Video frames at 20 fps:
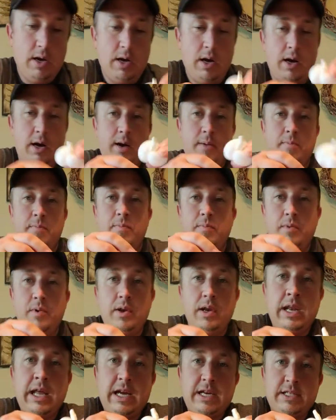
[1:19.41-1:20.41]
1.
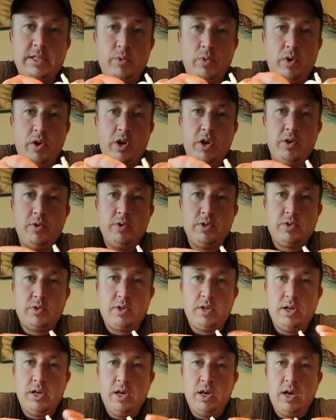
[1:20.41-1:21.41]
Next thing we're going to do
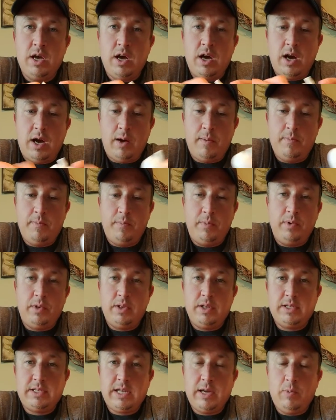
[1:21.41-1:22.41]
is
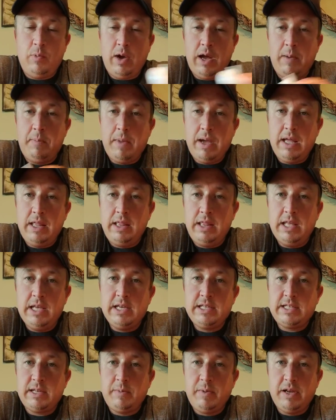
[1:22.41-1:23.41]
the same way I made
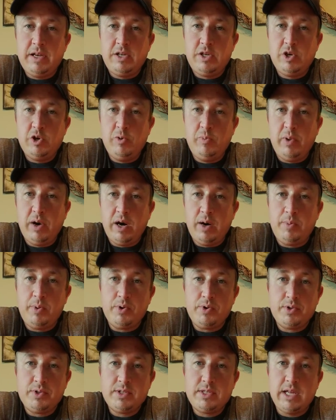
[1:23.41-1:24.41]
this. I made 2
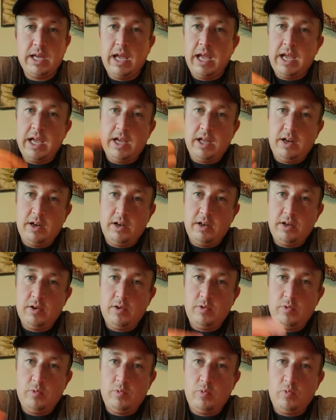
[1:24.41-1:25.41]
bubbles and
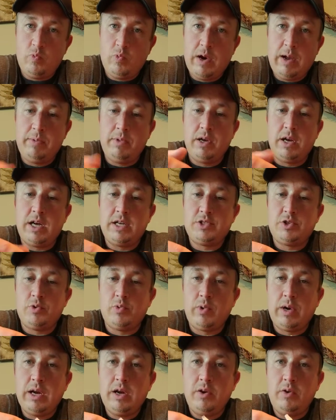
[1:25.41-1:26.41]
wrapped the nozzle
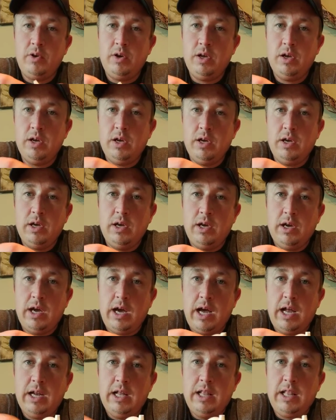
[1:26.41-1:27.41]
around.
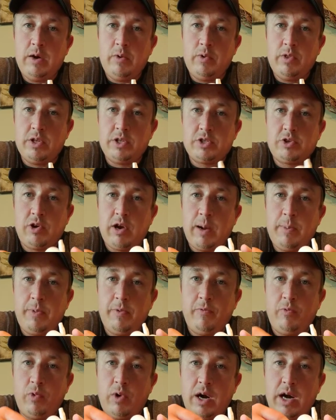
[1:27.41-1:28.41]
I did that with a scrap
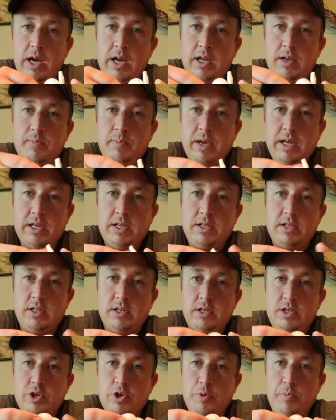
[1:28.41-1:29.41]
of white, made the
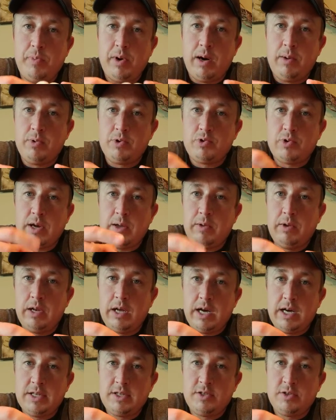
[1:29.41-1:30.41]
2 bubbles right in the
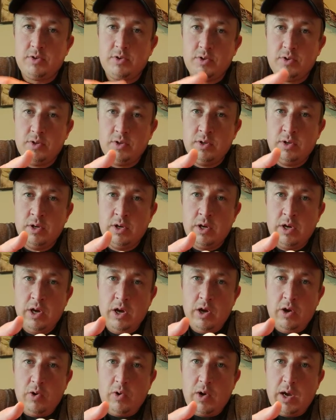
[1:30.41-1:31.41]
nozzle,
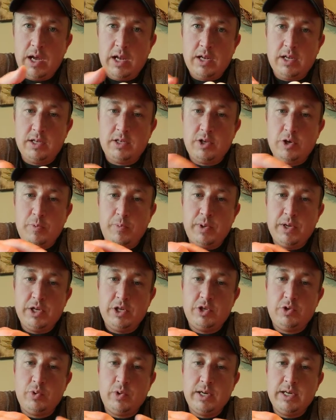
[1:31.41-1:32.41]
creating the 2
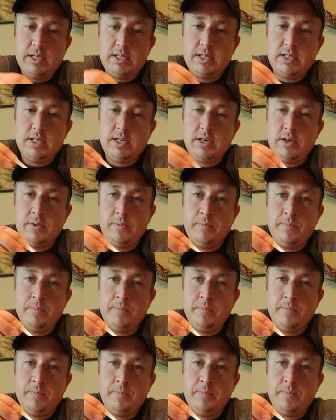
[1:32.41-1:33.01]
pinch twists.